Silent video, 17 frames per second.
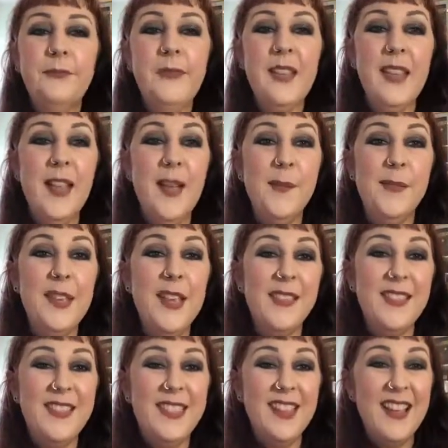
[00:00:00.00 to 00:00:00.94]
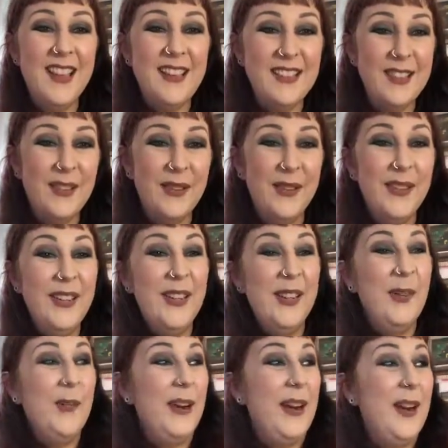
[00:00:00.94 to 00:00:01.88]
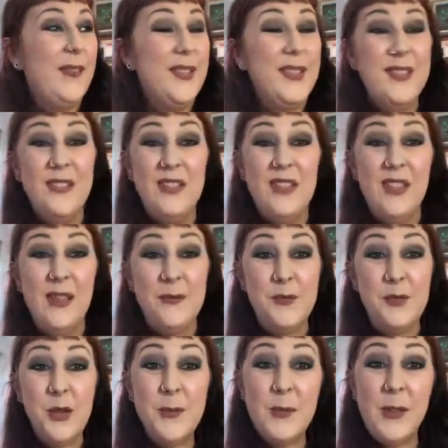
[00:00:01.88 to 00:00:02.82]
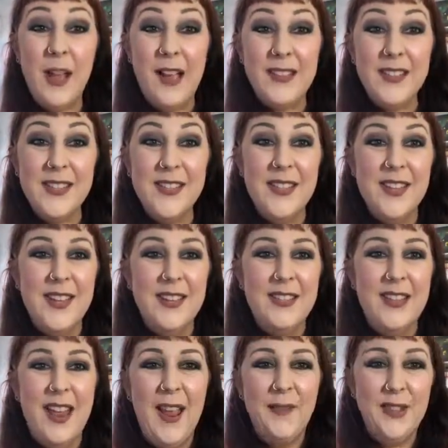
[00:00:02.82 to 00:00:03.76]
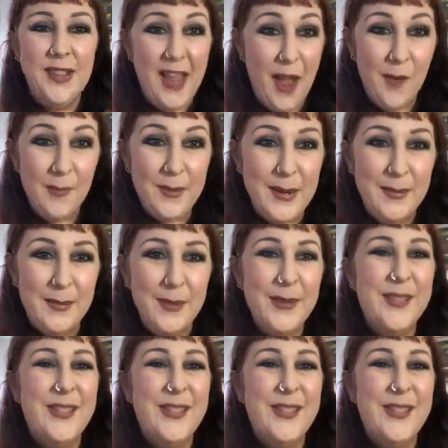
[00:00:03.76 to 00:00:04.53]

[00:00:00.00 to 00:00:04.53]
The other thing I do when I was teaching a lot of group classes is I have to count people.